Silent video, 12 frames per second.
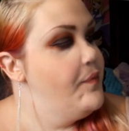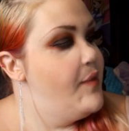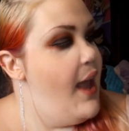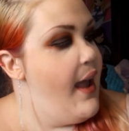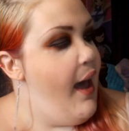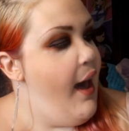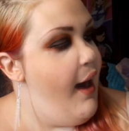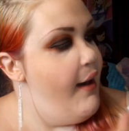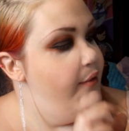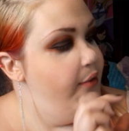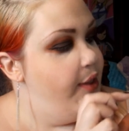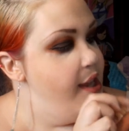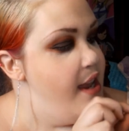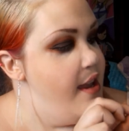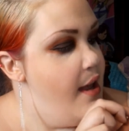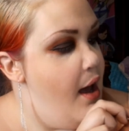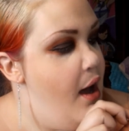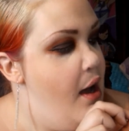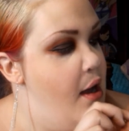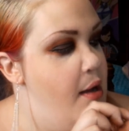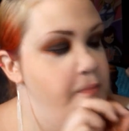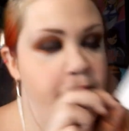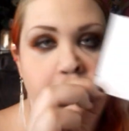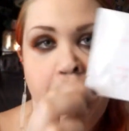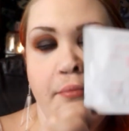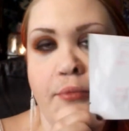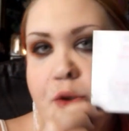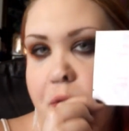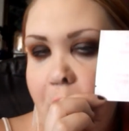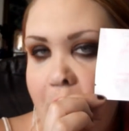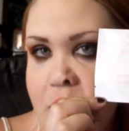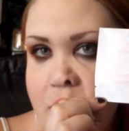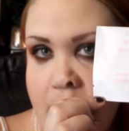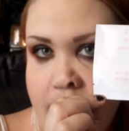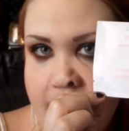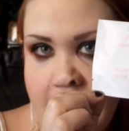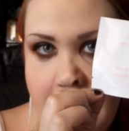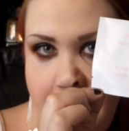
They have the um, directions on the